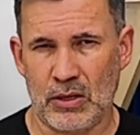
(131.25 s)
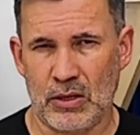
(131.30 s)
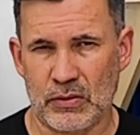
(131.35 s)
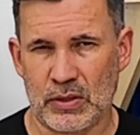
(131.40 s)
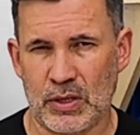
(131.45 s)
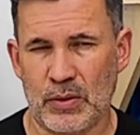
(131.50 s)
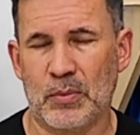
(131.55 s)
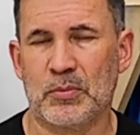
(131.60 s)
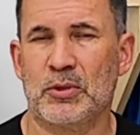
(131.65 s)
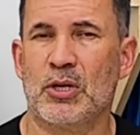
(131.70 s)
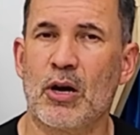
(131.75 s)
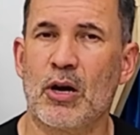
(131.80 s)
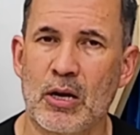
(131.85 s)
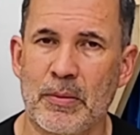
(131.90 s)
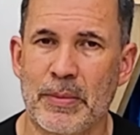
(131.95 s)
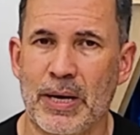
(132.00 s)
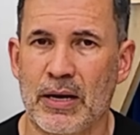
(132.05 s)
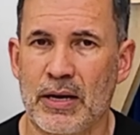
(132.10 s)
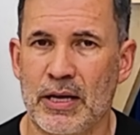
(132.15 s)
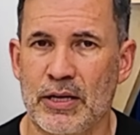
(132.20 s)
You'll see what I'm talking
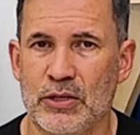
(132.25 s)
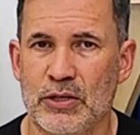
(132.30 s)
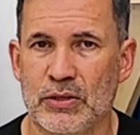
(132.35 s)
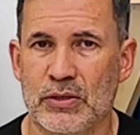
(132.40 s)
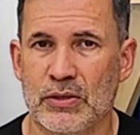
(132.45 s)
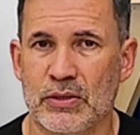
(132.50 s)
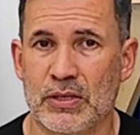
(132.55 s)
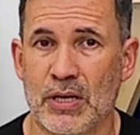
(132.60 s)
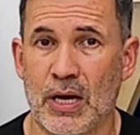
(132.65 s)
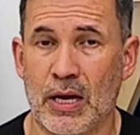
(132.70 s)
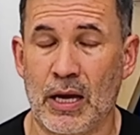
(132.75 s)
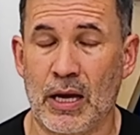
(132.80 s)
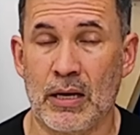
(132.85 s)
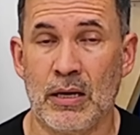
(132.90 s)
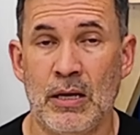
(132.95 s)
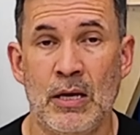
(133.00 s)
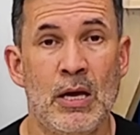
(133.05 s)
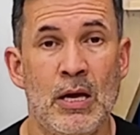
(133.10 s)
about in just a second.